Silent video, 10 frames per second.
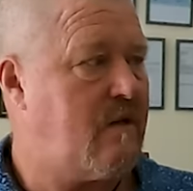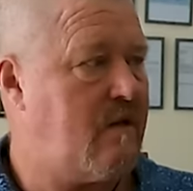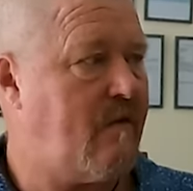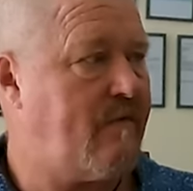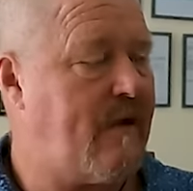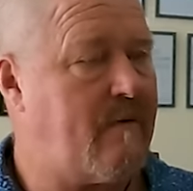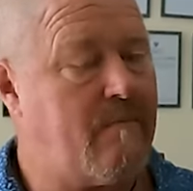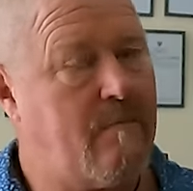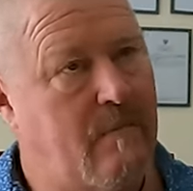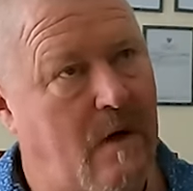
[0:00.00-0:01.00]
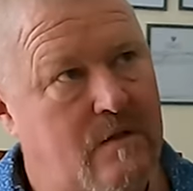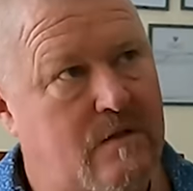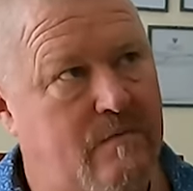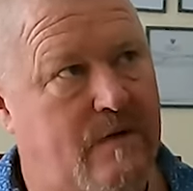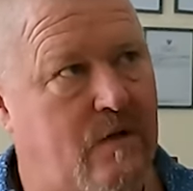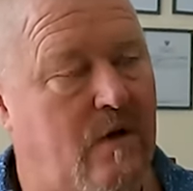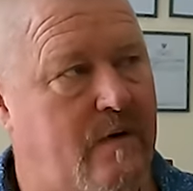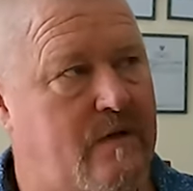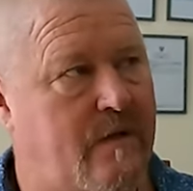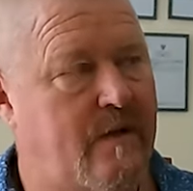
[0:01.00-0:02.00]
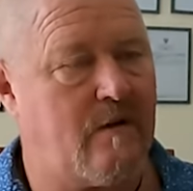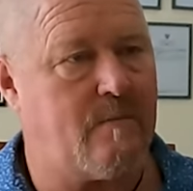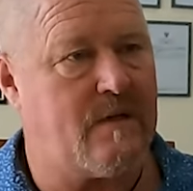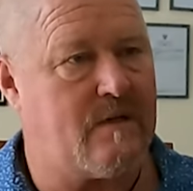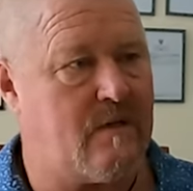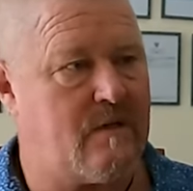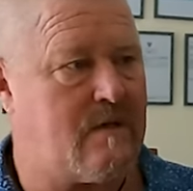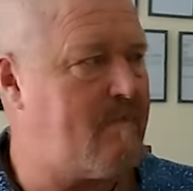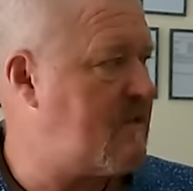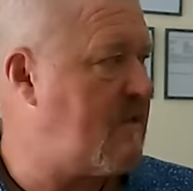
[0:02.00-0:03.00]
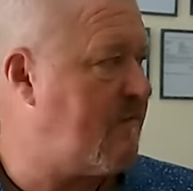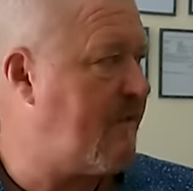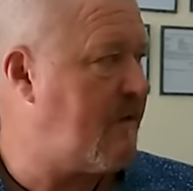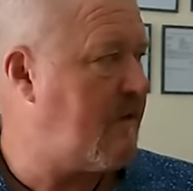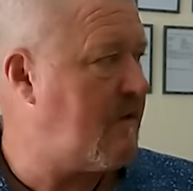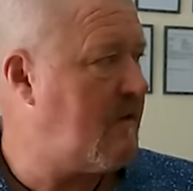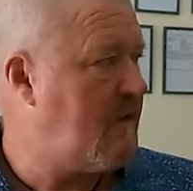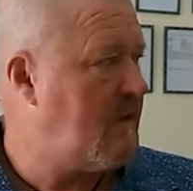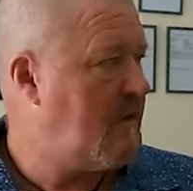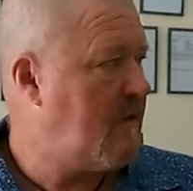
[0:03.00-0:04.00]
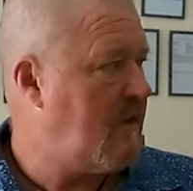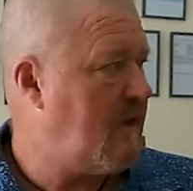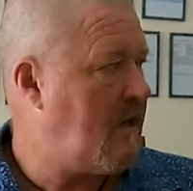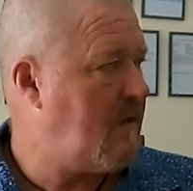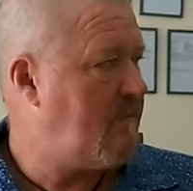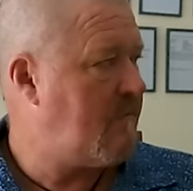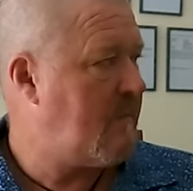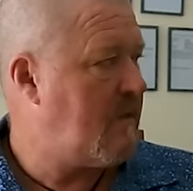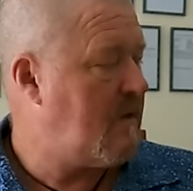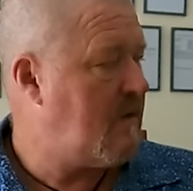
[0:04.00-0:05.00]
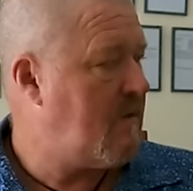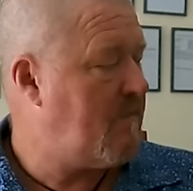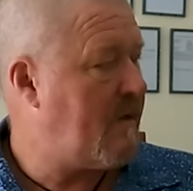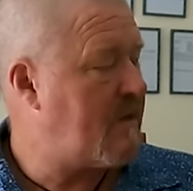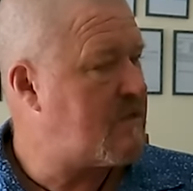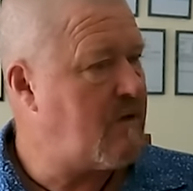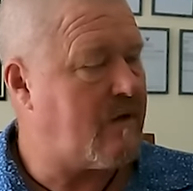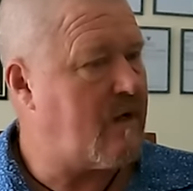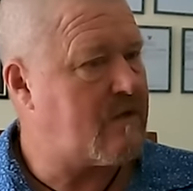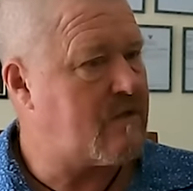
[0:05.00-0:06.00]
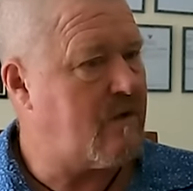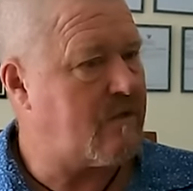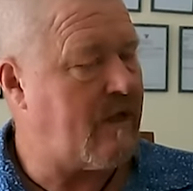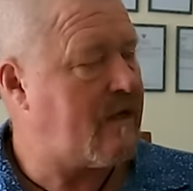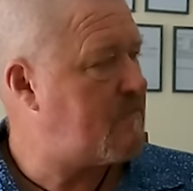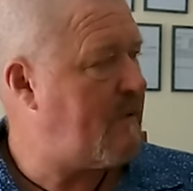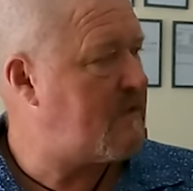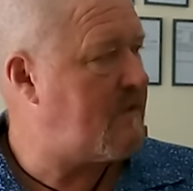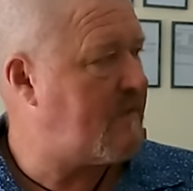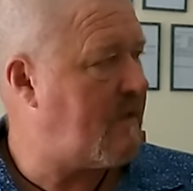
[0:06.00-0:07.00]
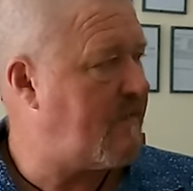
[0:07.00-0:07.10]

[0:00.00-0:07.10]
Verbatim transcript: to live off that. Most retirees, I think, would be semi self funded. Um, but it's not it's not that expensive to